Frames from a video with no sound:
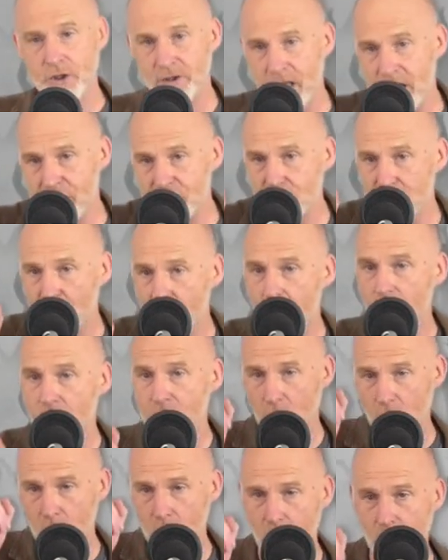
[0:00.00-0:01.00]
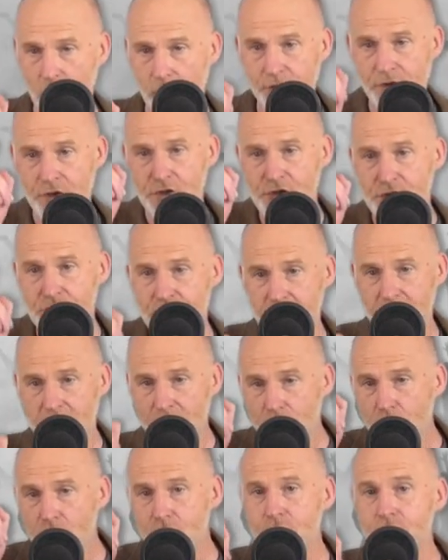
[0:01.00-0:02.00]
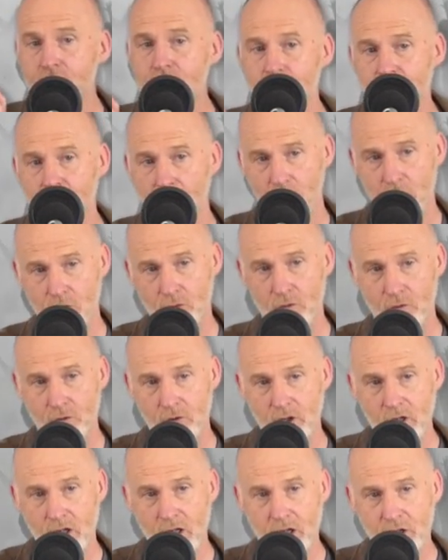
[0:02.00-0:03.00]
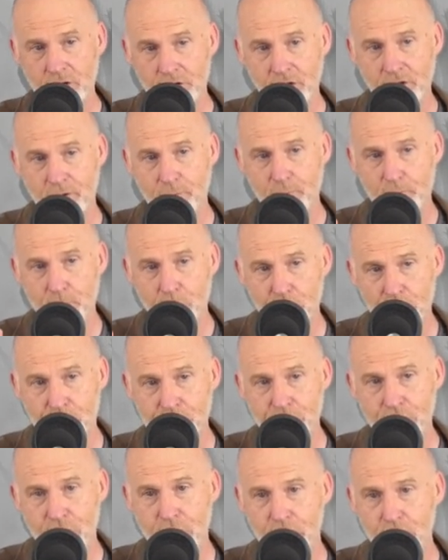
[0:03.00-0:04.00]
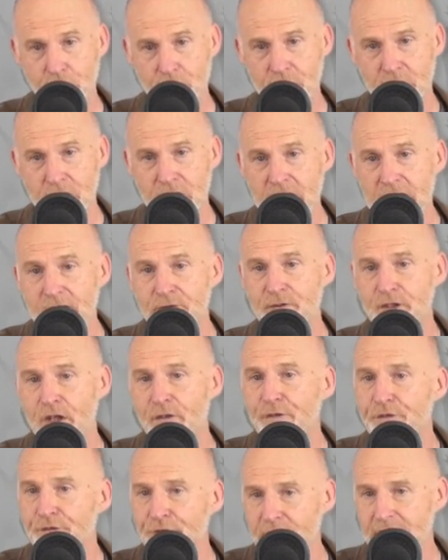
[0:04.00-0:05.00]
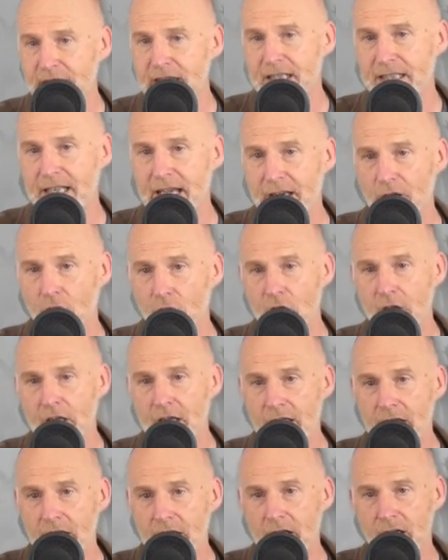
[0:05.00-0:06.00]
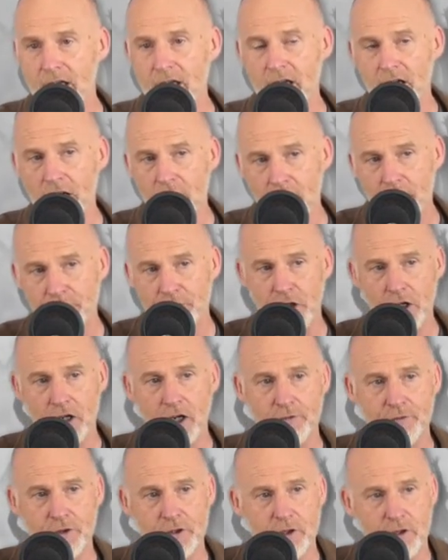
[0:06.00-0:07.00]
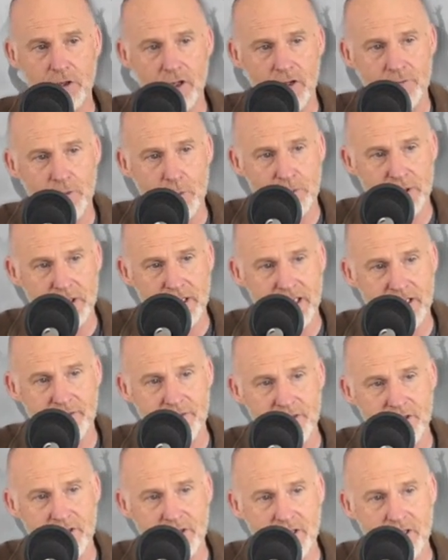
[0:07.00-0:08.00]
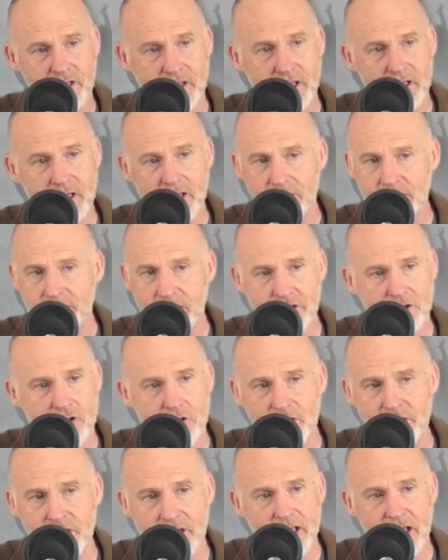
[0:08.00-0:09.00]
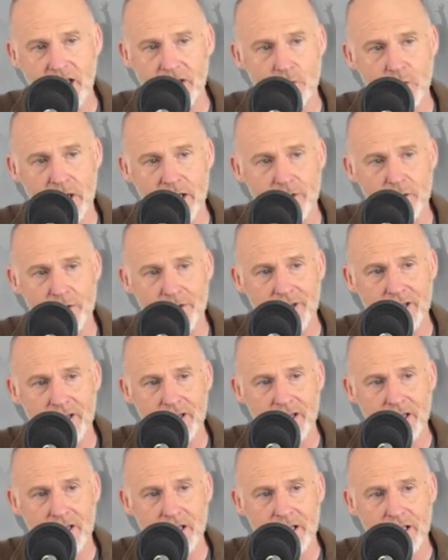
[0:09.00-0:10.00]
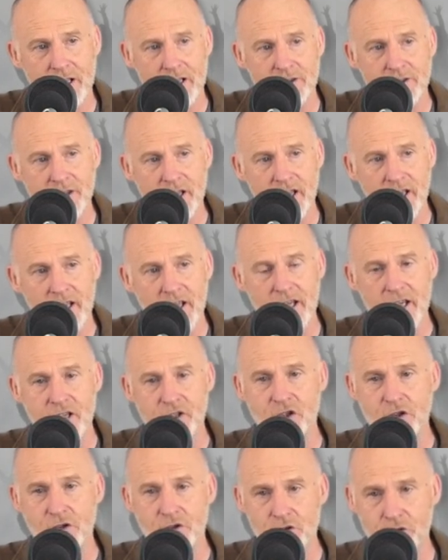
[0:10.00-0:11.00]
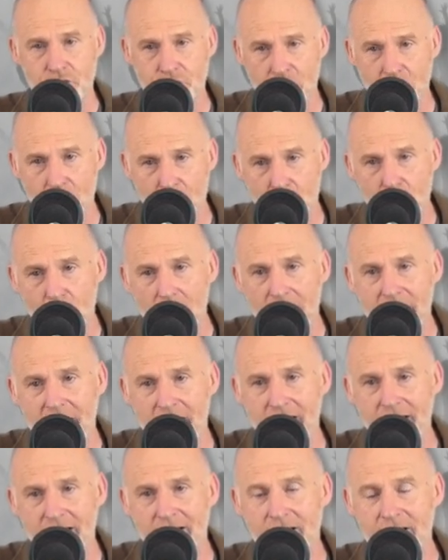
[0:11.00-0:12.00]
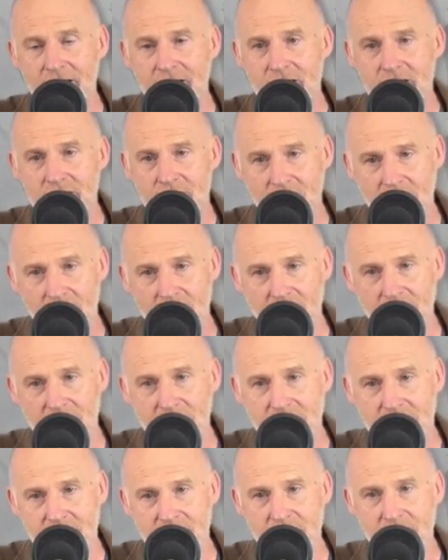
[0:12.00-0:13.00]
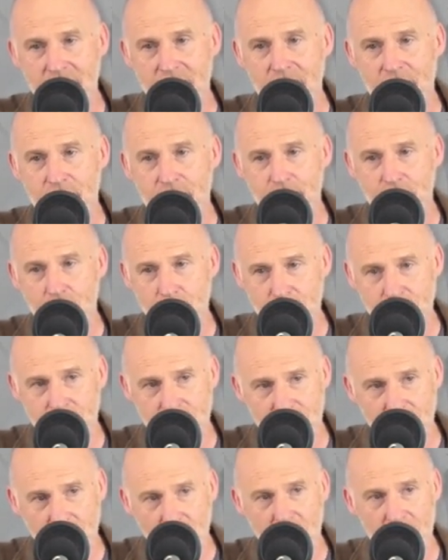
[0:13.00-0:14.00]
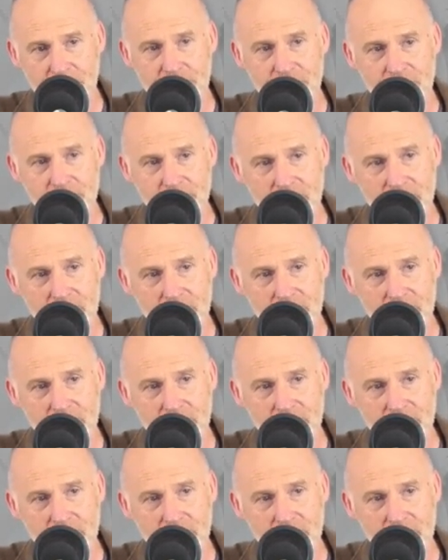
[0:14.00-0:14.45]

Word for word: there's not one single soul that have persecuted even the fingernail of a, of a, of a believer. They're not going to get away with it. There is nowhere to hide from God.